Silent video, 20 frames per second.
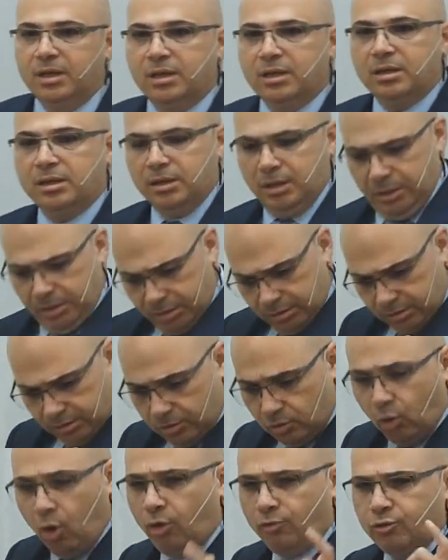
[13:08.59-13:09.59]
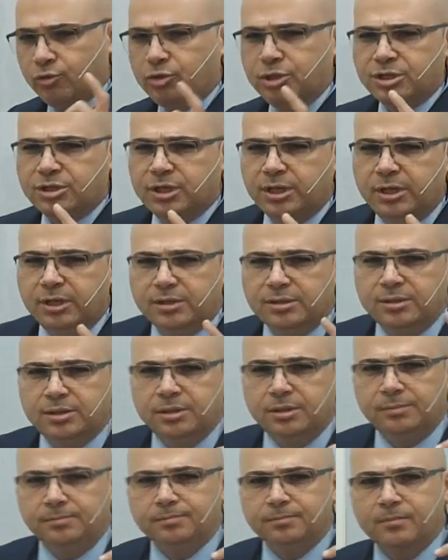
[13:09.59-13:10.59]
Go to the waters and
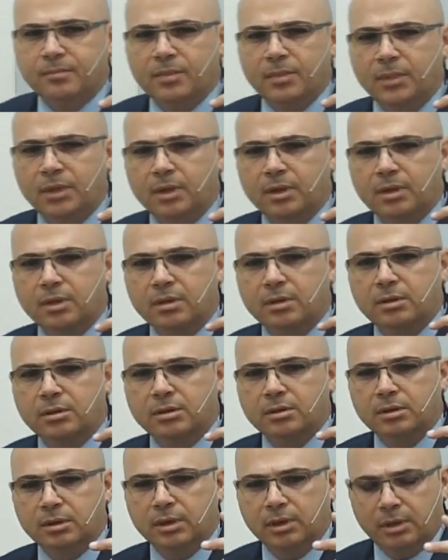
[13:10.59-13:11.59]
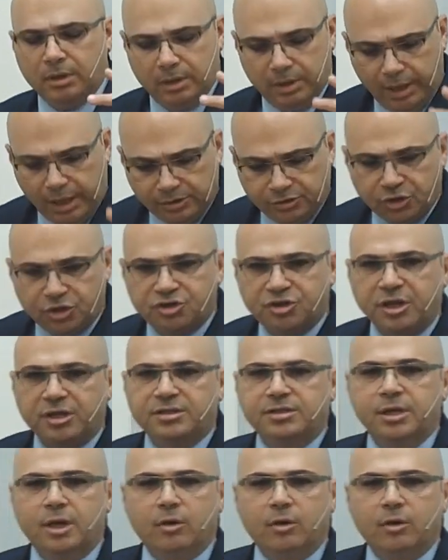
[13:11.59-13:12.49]
catch a refreshing. If you